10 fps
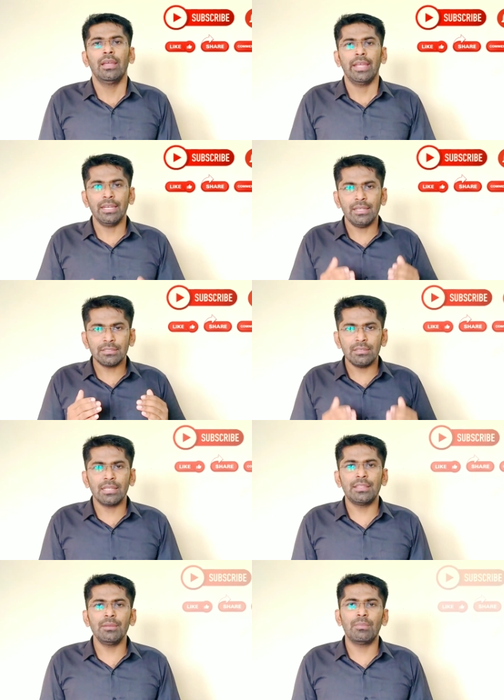It is
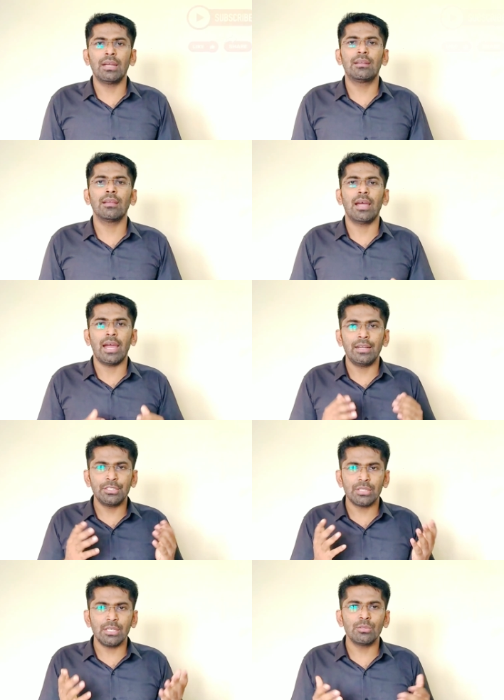nothing but
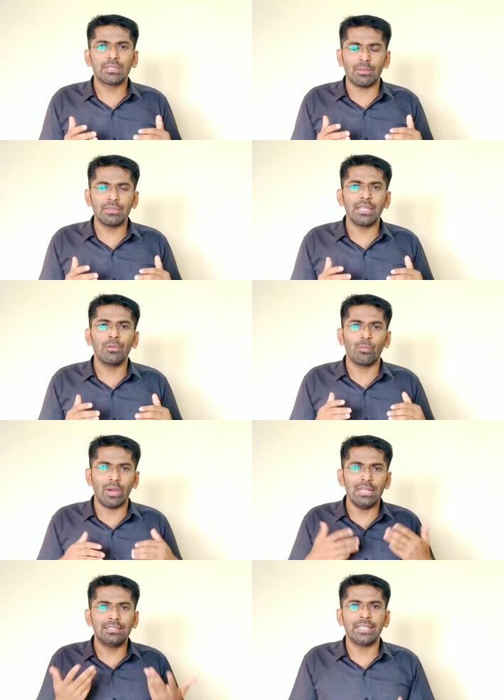addition to
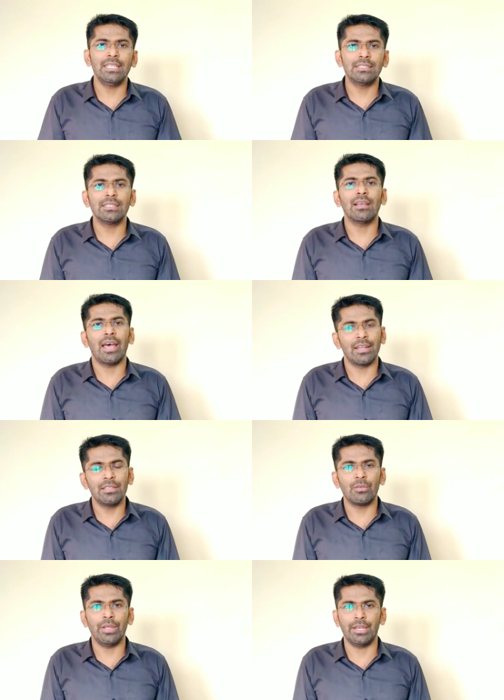something while
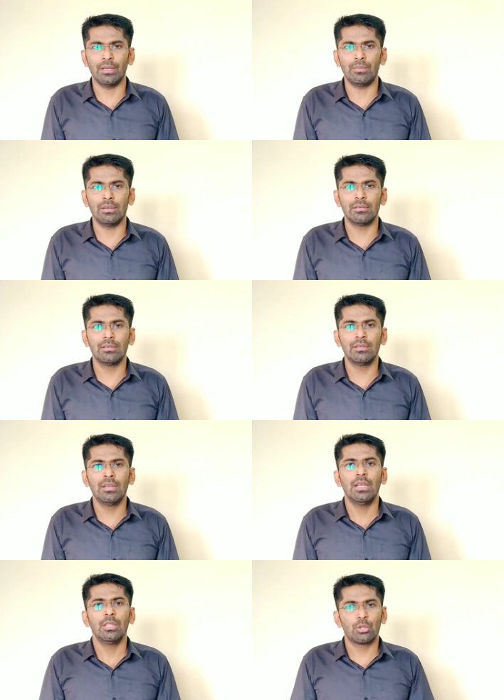changing another variable.